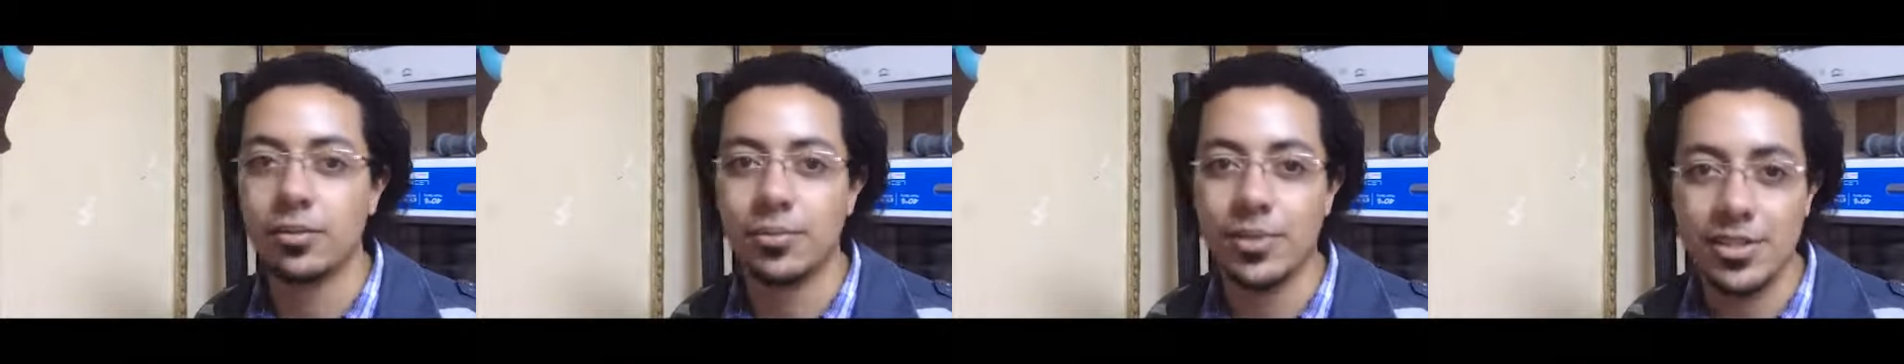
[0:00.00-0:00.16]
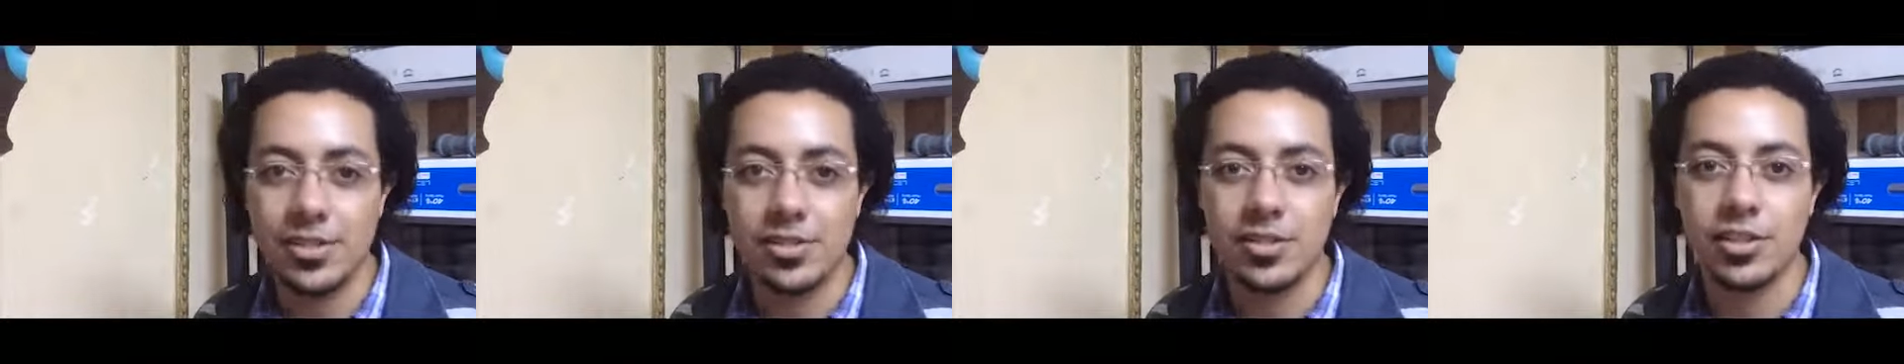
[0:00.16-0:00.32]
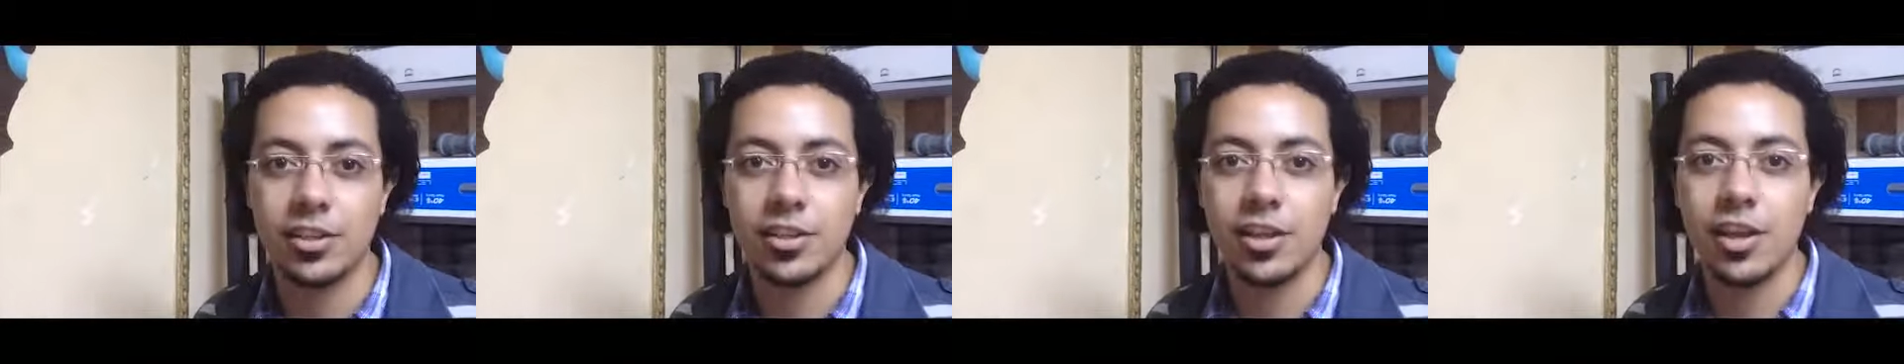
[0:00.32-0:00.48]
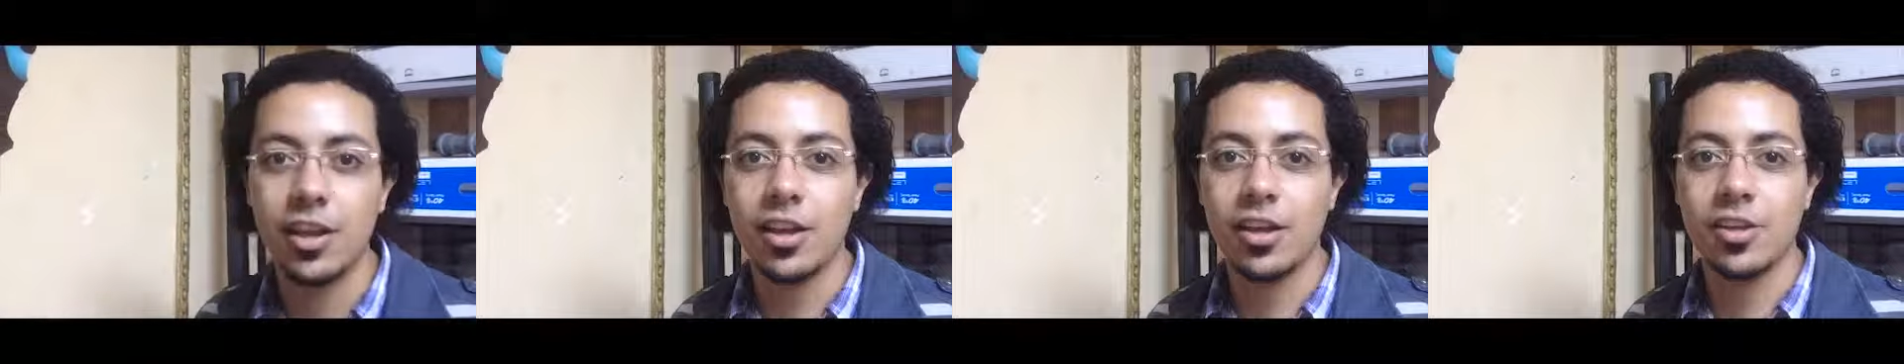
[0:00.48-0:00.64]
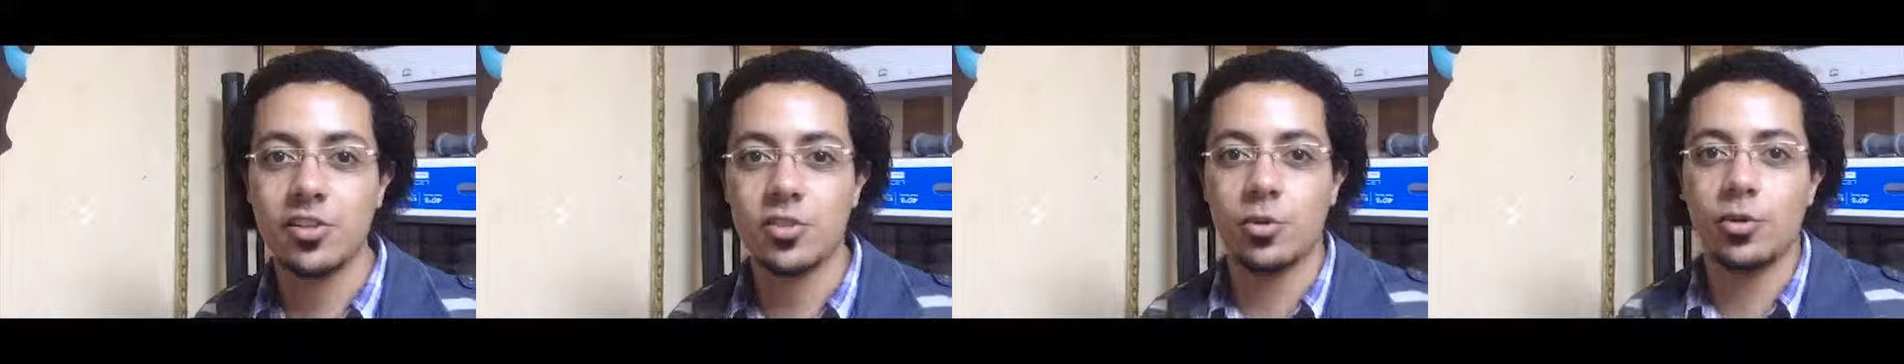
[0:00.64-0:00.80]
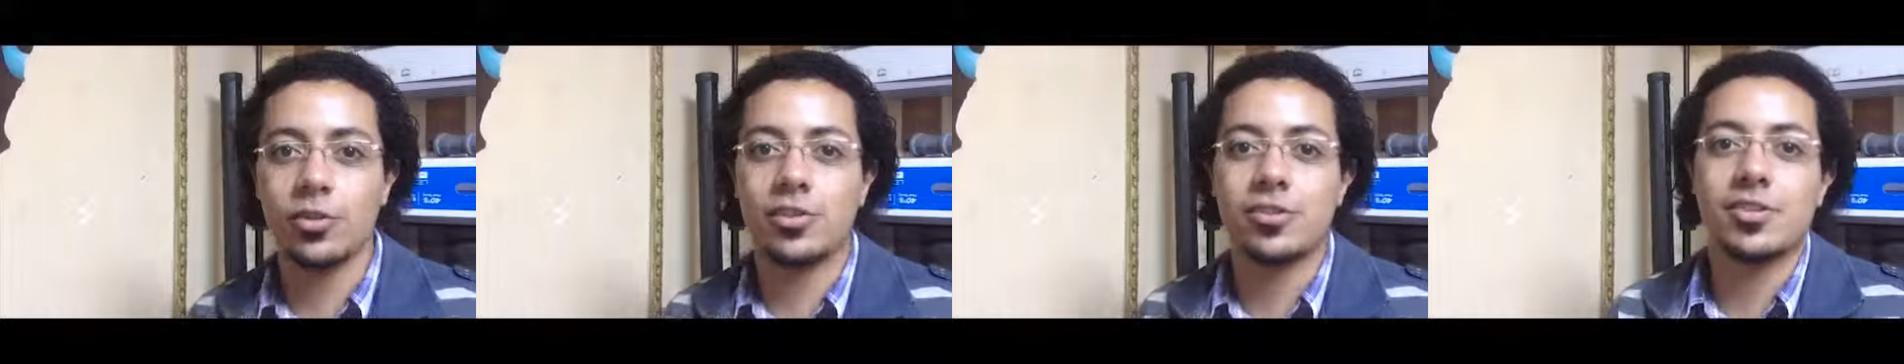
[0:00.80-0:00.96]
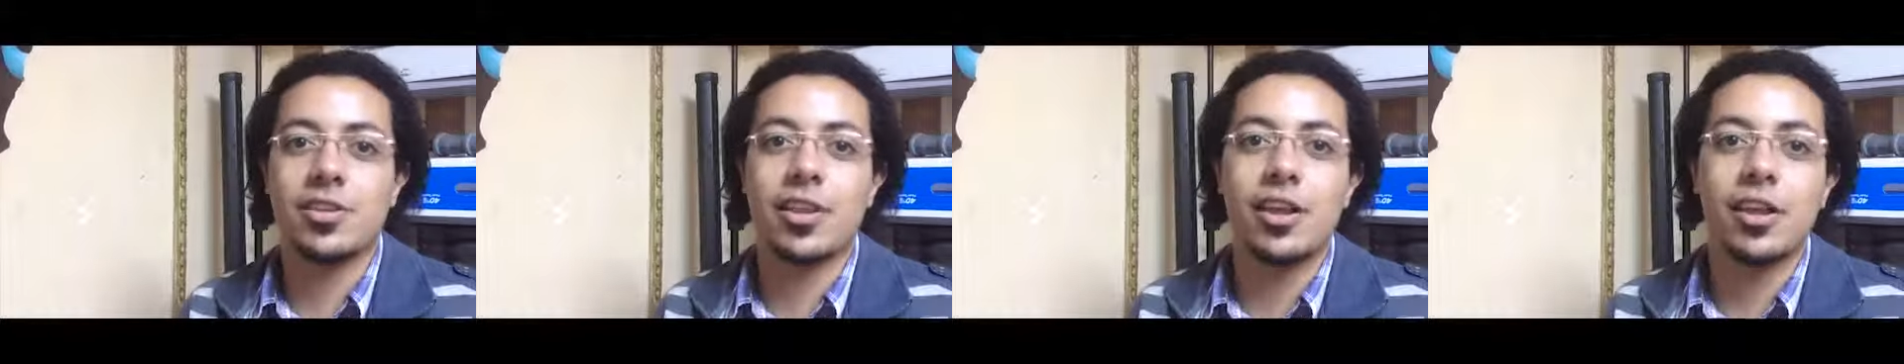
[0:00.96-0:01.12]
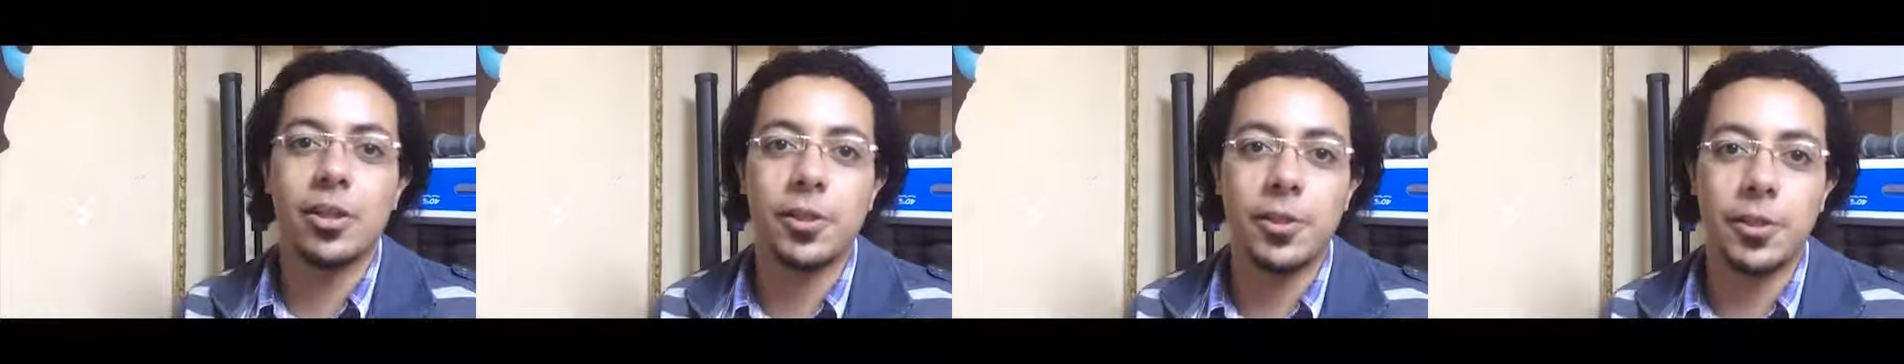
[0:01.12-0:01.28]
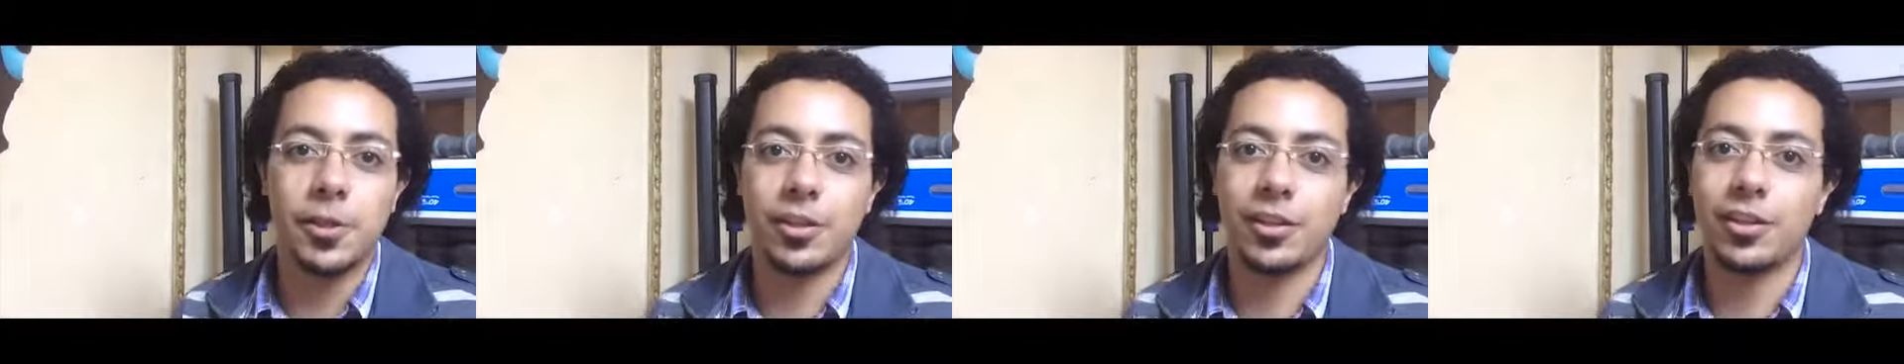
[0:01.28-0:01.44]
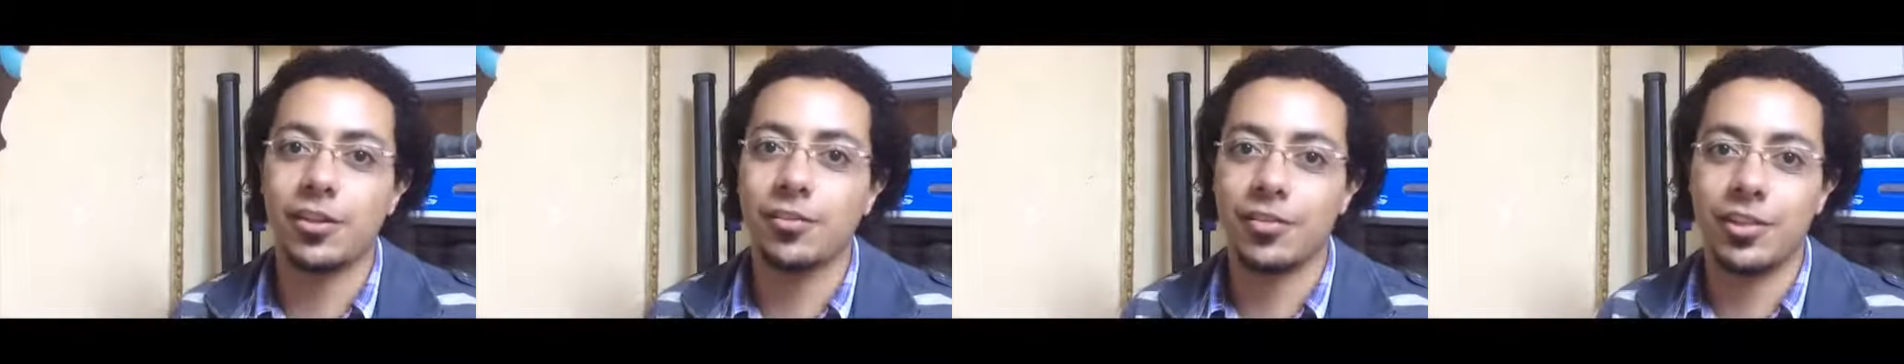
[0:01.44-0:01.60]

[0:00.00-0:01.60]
kids especially. That's why